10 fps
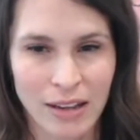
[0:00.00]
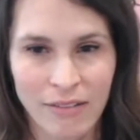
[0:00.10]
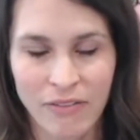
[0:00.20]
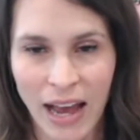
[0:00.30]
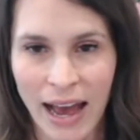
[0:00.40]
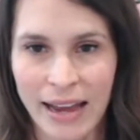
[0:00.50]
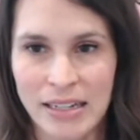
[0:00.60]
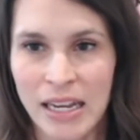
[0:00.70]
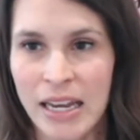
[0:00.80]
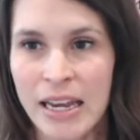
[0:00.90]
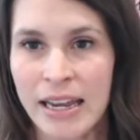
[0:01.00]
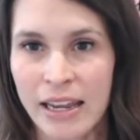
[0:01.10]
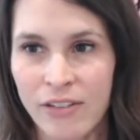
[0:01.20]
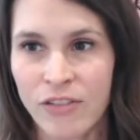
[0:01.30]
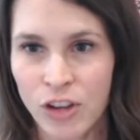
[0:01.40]
In fact,
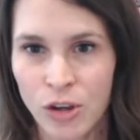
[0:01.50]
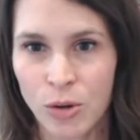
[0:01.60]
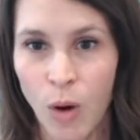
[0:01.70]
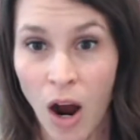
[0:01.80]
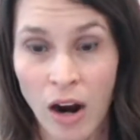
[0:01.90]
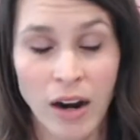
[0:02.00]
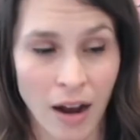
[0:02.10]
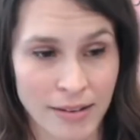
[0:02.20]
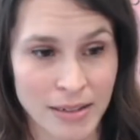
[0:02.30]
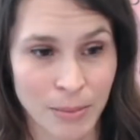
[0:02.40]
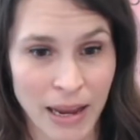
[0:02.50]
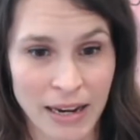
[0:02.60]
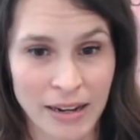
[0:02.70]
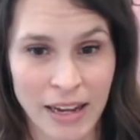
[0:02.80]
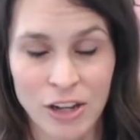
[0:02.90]
if you are
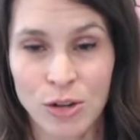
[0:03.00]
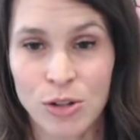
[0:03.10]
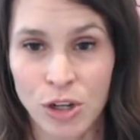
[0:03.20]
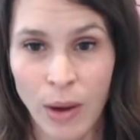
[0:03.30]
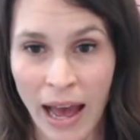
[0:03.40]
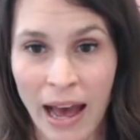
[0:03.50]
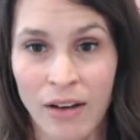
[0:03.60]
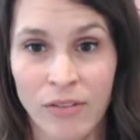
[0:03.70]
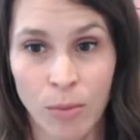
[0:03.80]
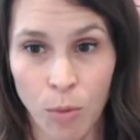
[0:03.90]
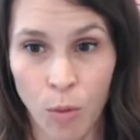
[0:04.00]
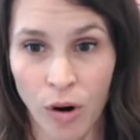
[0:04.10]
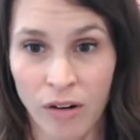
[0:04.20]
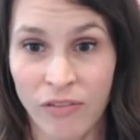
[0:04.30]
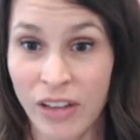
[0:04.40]
constipated and you do have
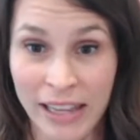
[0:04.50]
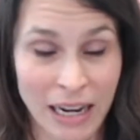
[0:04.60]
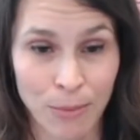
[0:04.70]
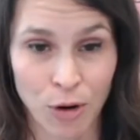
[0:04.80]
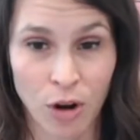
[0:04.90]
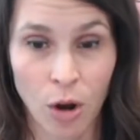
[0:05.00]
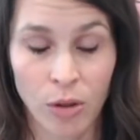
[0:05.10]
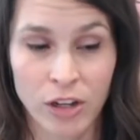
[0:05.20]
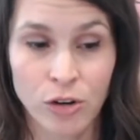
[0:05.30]
more filling up your colon,